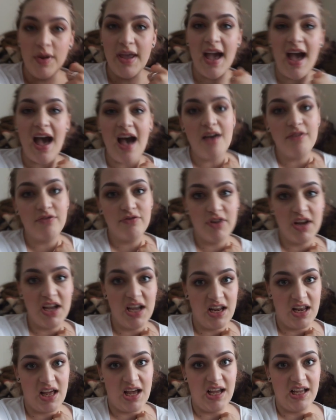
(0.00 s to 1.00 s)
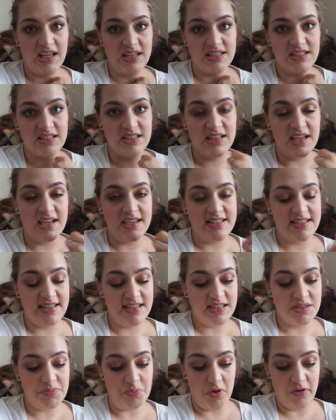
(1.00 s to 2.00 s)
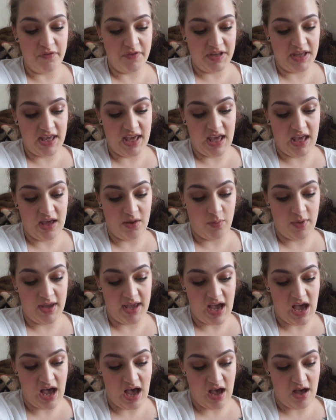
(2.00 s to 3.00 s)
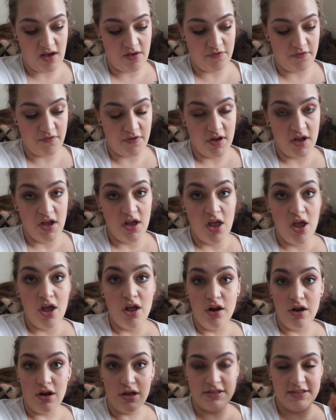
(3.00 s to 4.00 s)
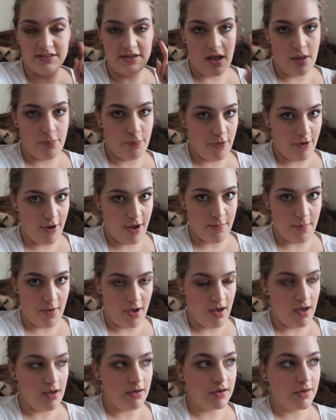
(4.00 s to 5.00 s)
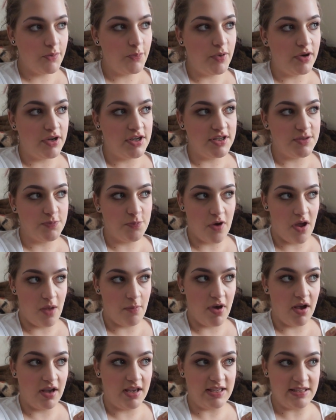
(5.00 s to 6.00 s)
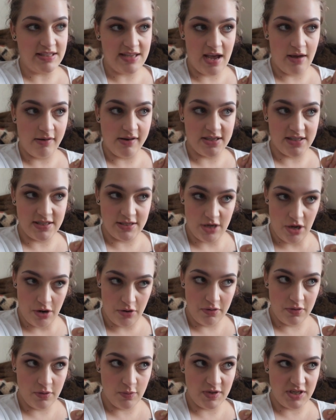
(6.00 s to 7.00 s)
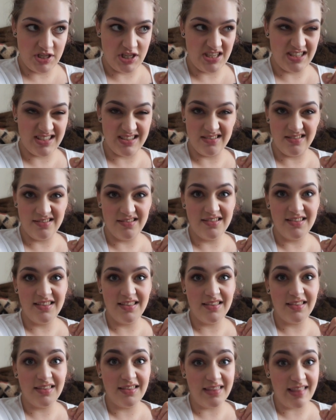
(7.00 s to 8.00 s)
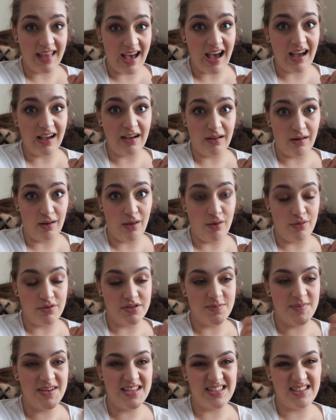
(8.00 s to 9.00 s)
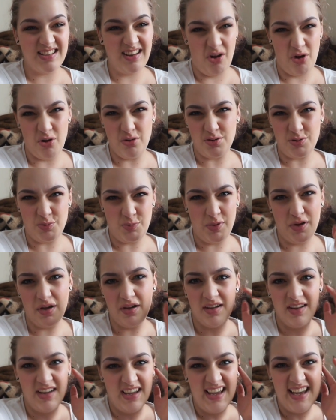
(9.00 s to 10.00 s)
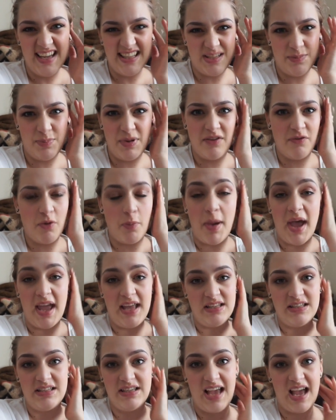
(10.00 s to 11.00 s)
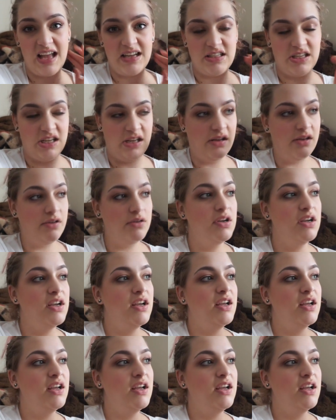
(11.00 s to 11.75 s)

We have realised that since moving here, we have lost our Primark, because Primark is now in Stoke, which isn't that close. I mean, it's close, but it's a bit of a pain to get to.